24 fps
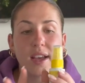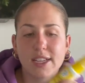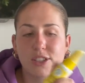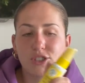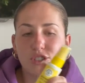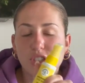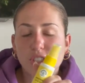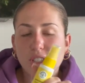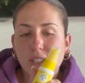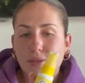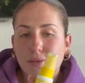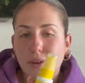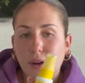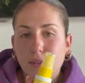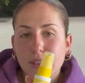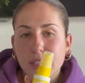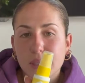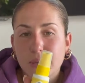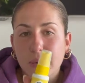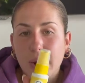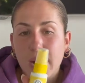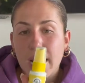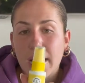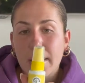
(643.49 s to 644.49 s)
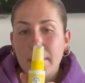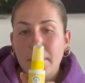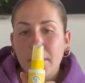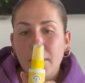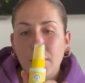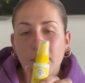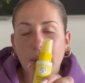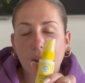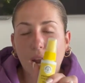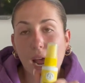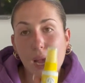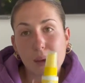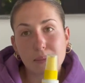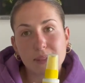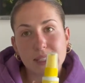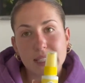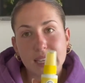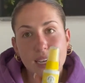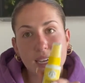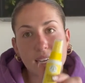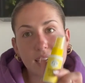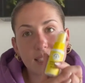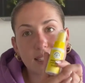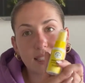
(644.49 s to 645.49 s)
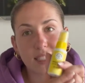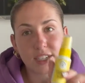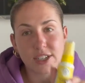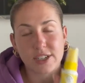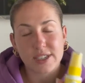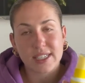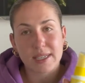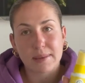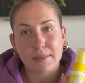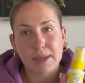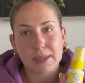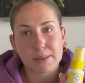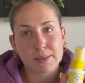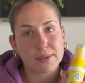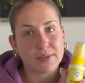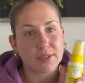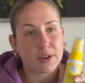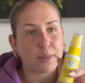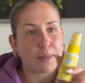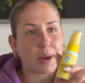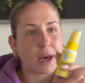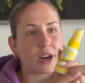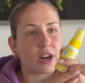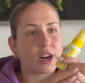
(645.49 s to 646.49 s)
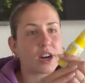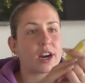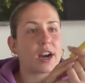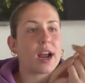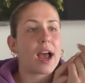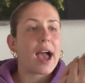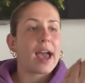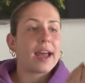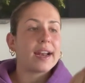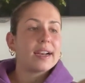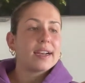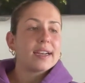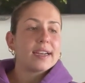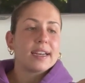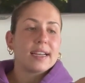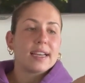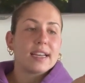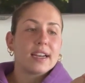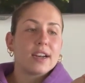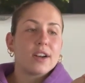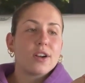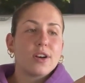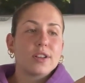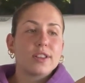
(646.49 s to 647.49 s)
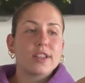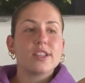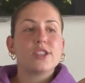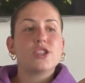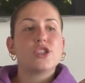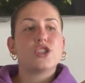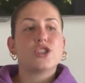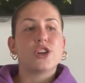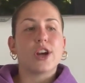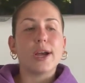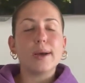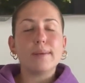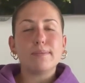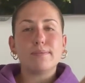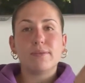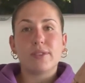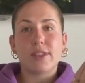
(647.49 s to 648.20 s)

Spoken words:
It's just throat spray, but when I'm sick, it seriously makes me feel better. I didn't need it on this trip.